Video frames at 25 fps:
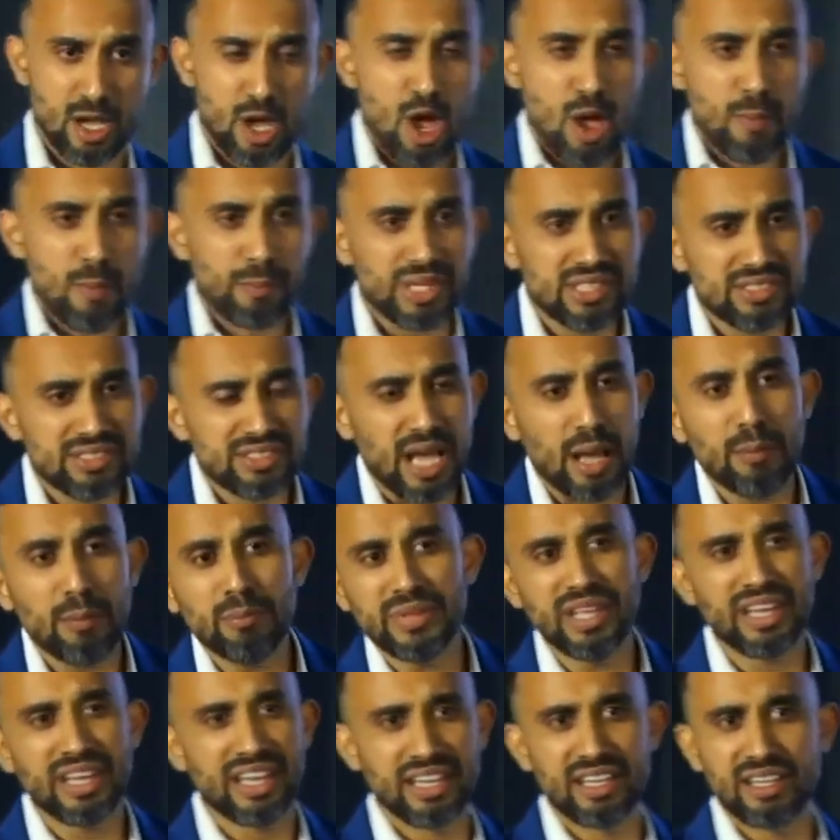But
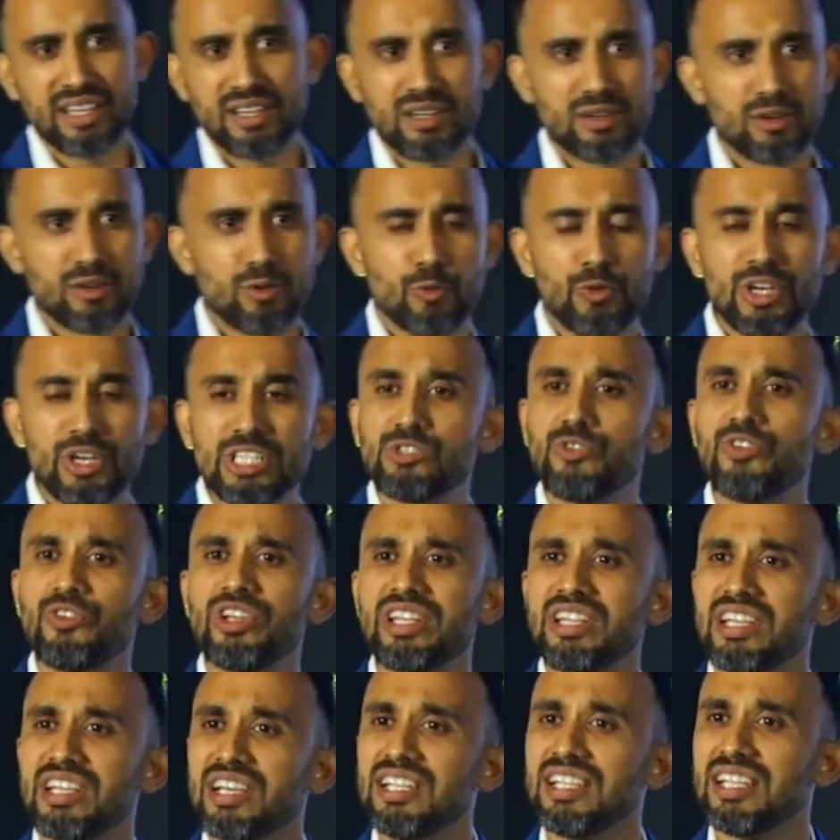something which we
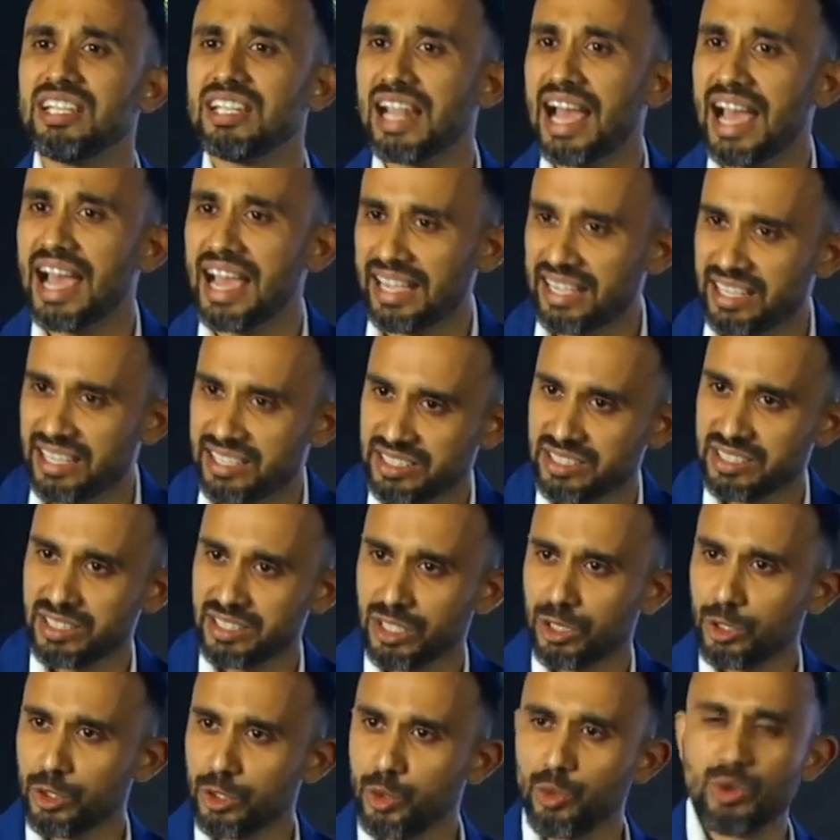really lack
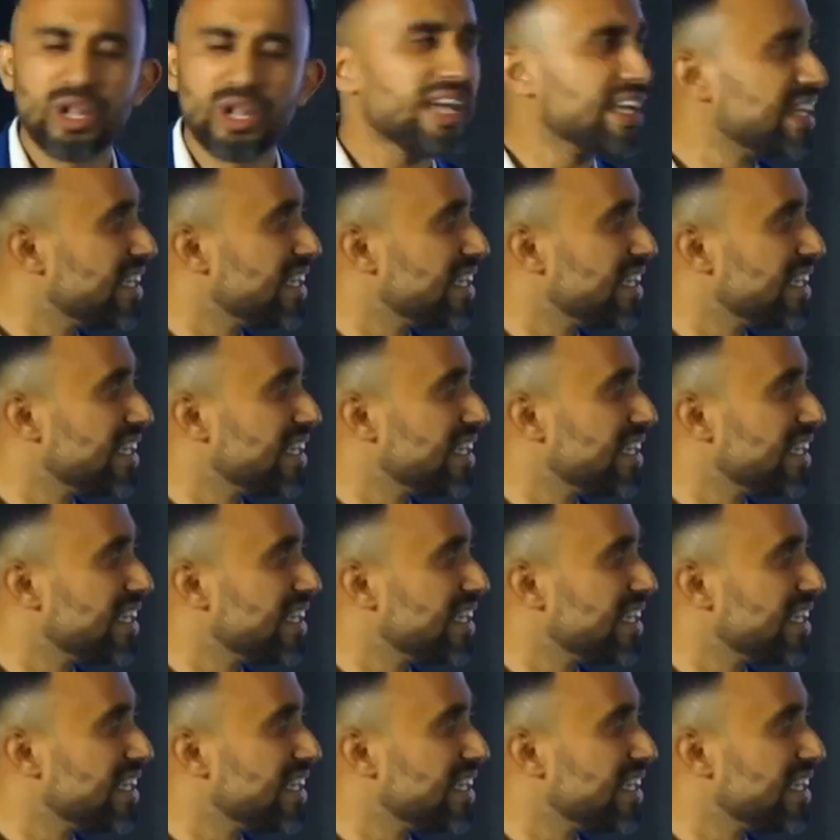today in